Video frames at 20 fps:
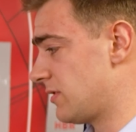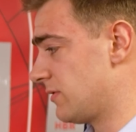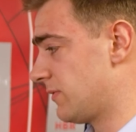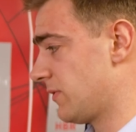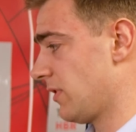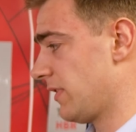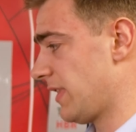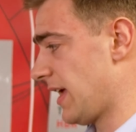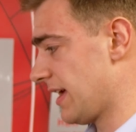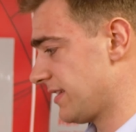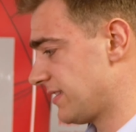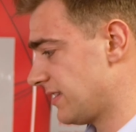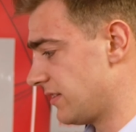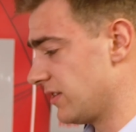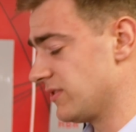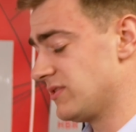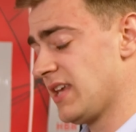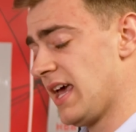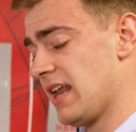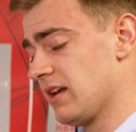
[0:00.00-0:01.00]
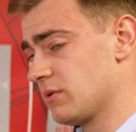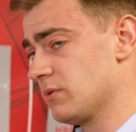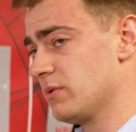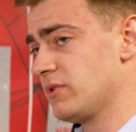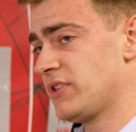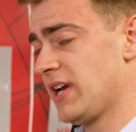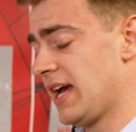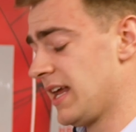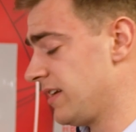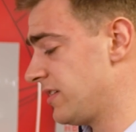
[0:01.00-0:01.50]
you've got the technical
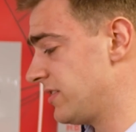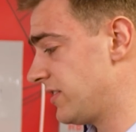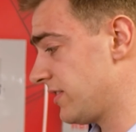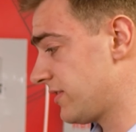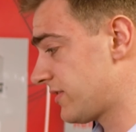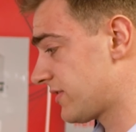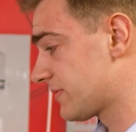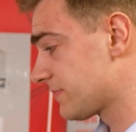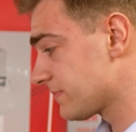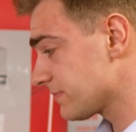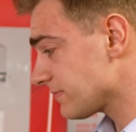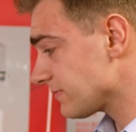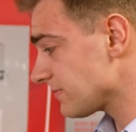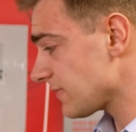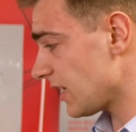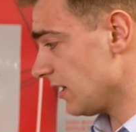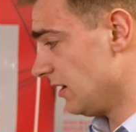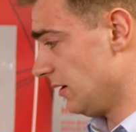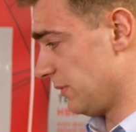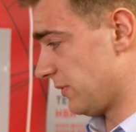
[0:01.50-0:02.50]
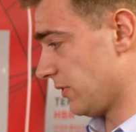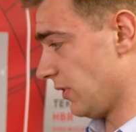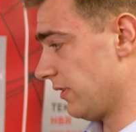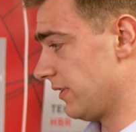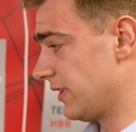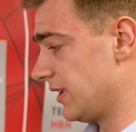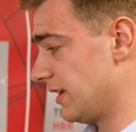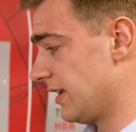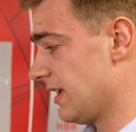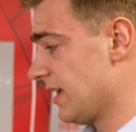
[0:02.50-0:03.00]
challenges. We've got
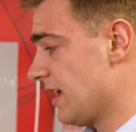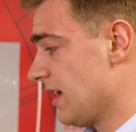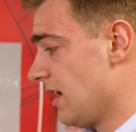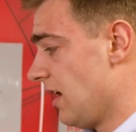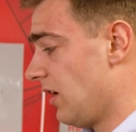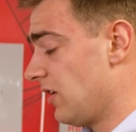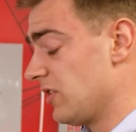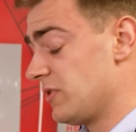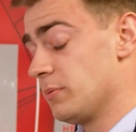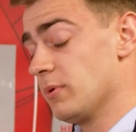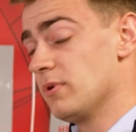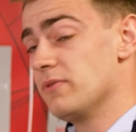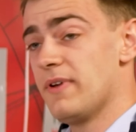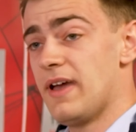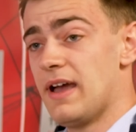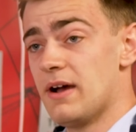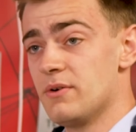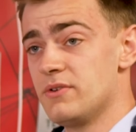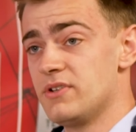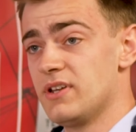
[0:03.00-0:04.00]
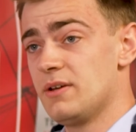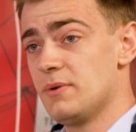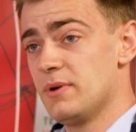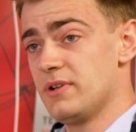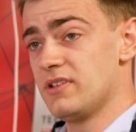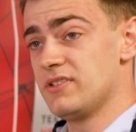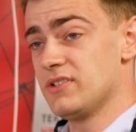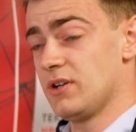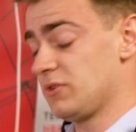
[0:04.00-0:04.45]
the hydroproof LG, which is